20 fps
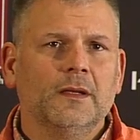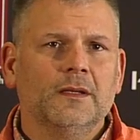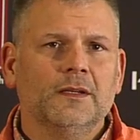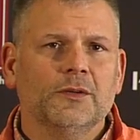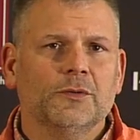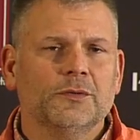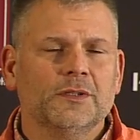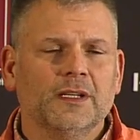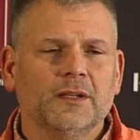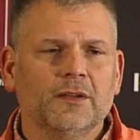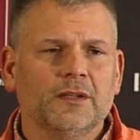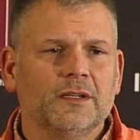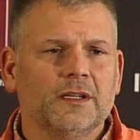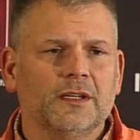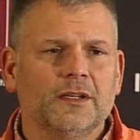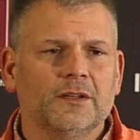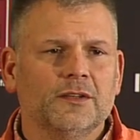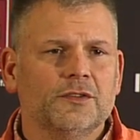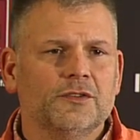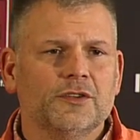Dylan
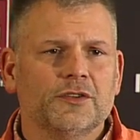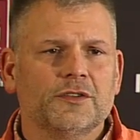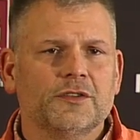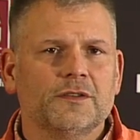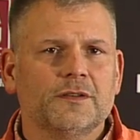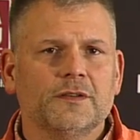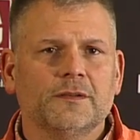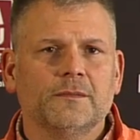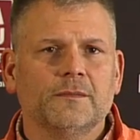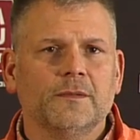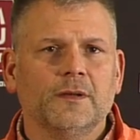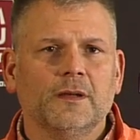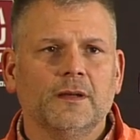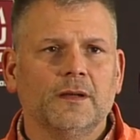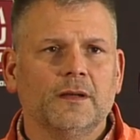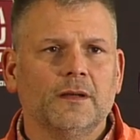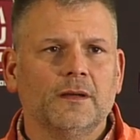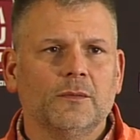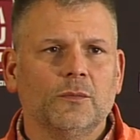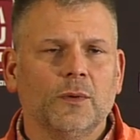didn't just
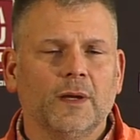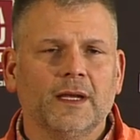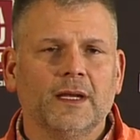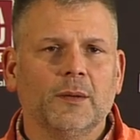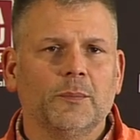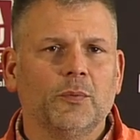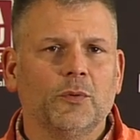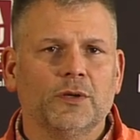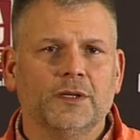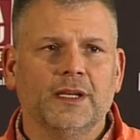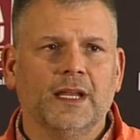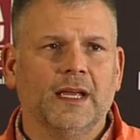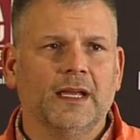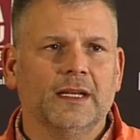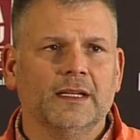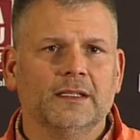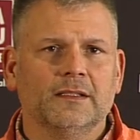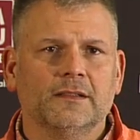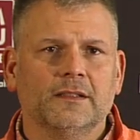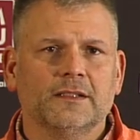wake up one
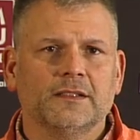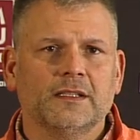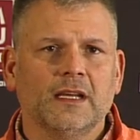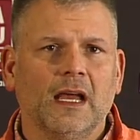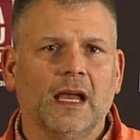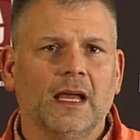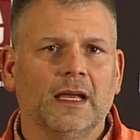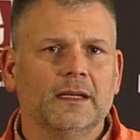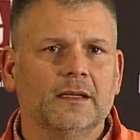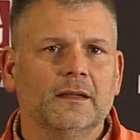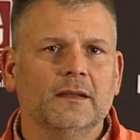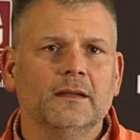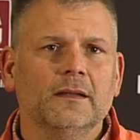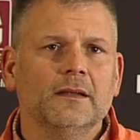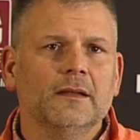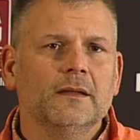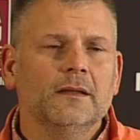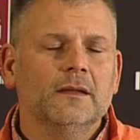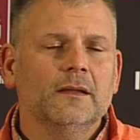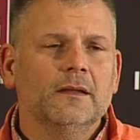day and decide
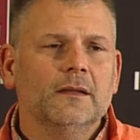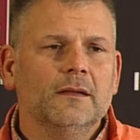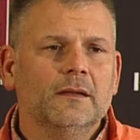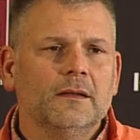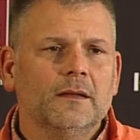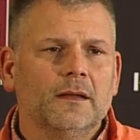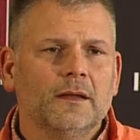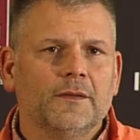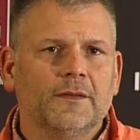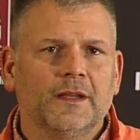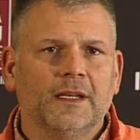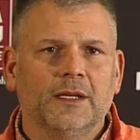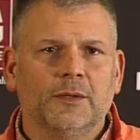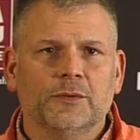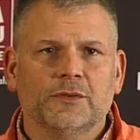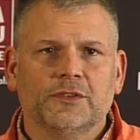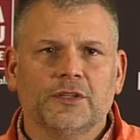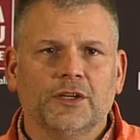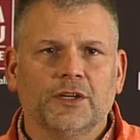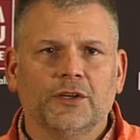that he
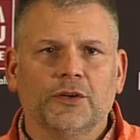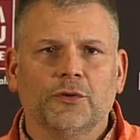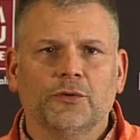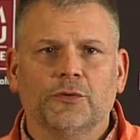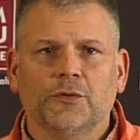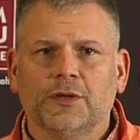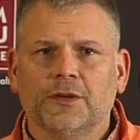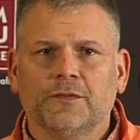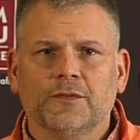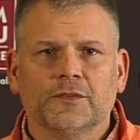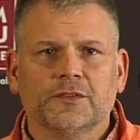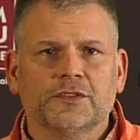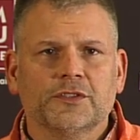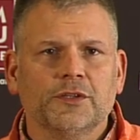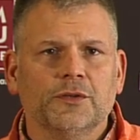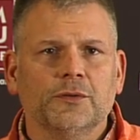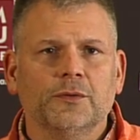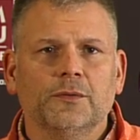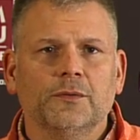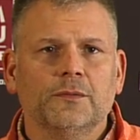was going to go to a different
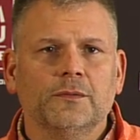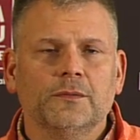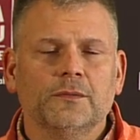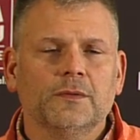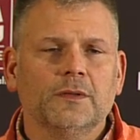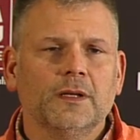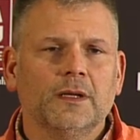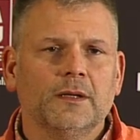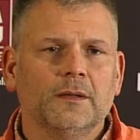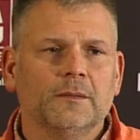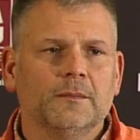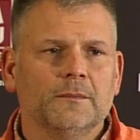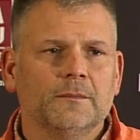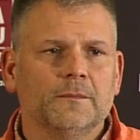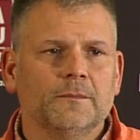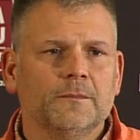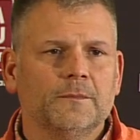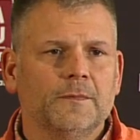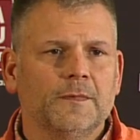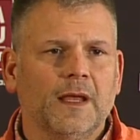school.
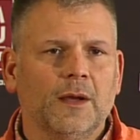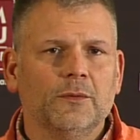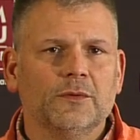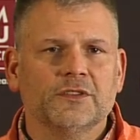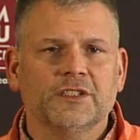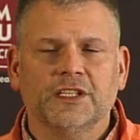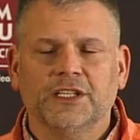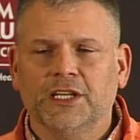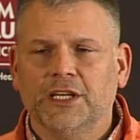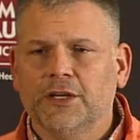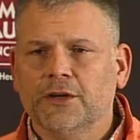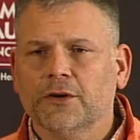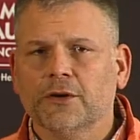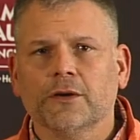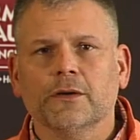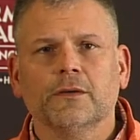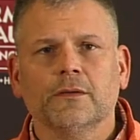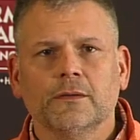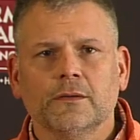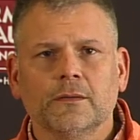That was a
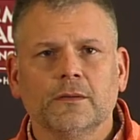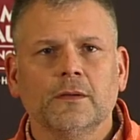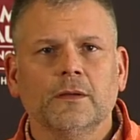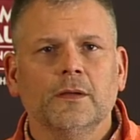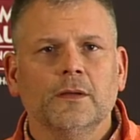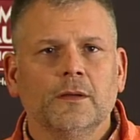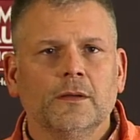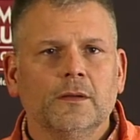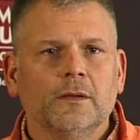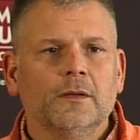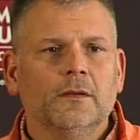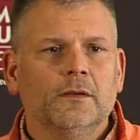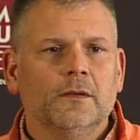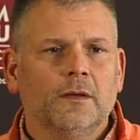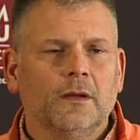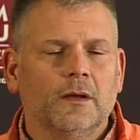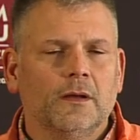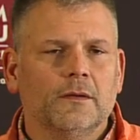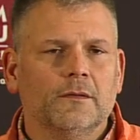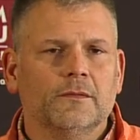year
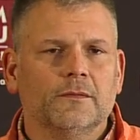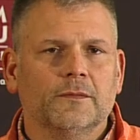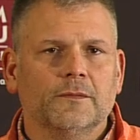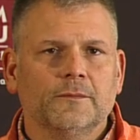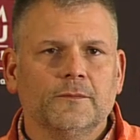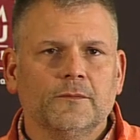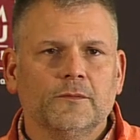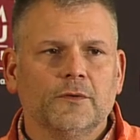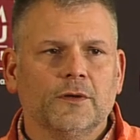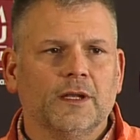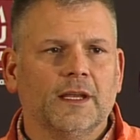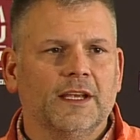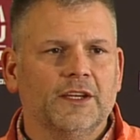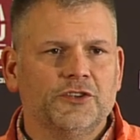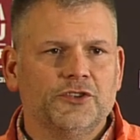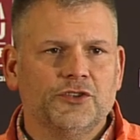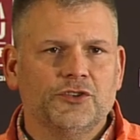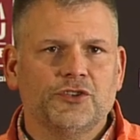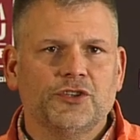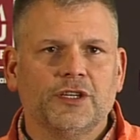of
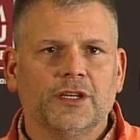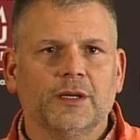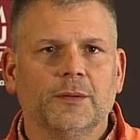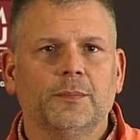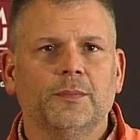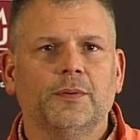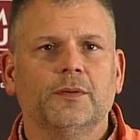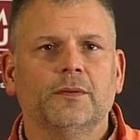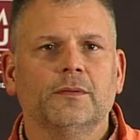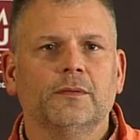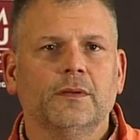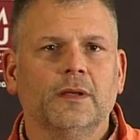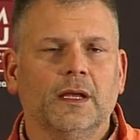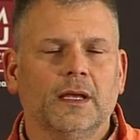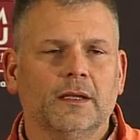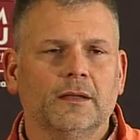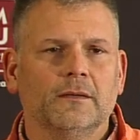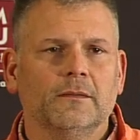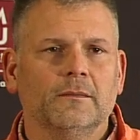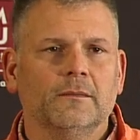relationship
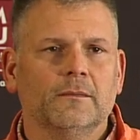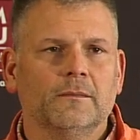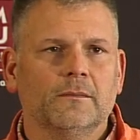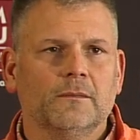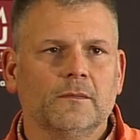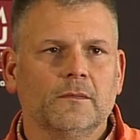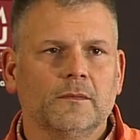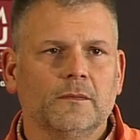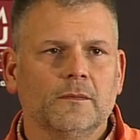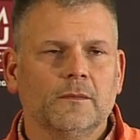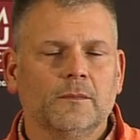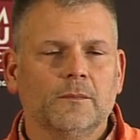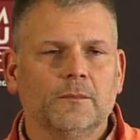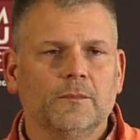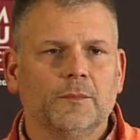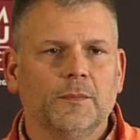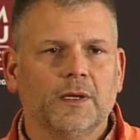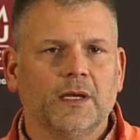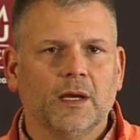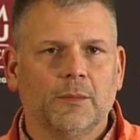and
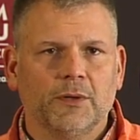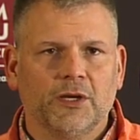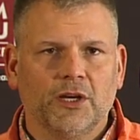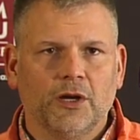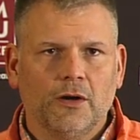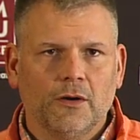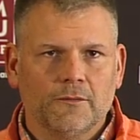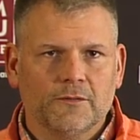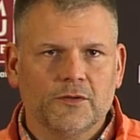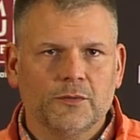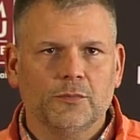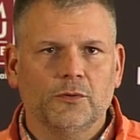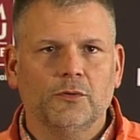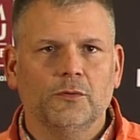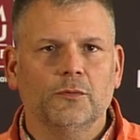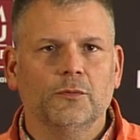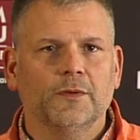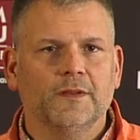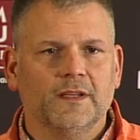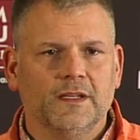becoming
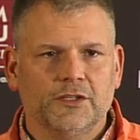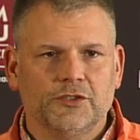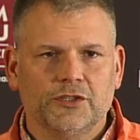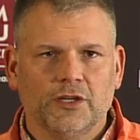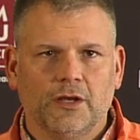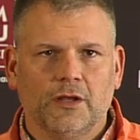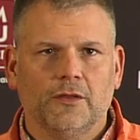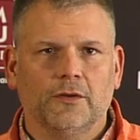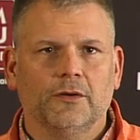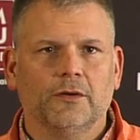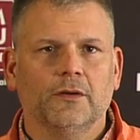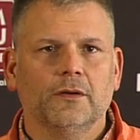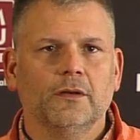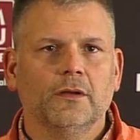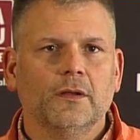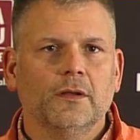comfortable with each other